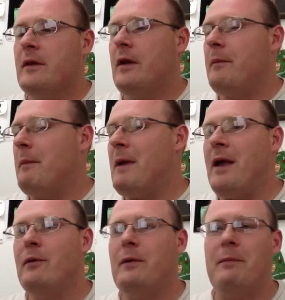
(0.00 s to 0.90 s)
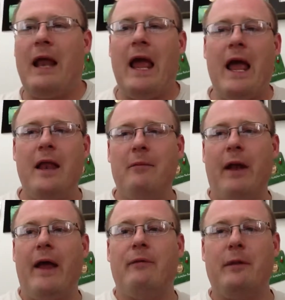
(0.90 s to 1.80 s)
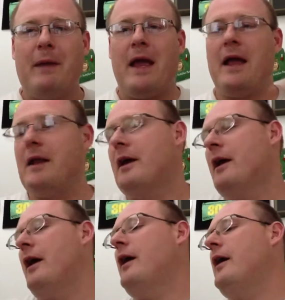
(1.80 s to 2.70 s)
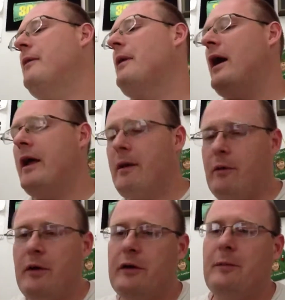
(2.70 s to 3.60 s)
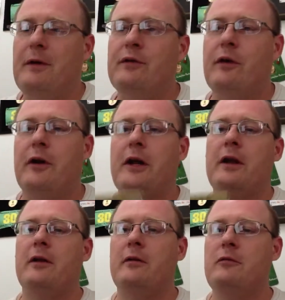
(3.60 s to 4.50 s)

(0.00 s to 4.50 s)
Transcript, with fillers: I'm a man with a plan, plan with a man. Um, I am going to be starting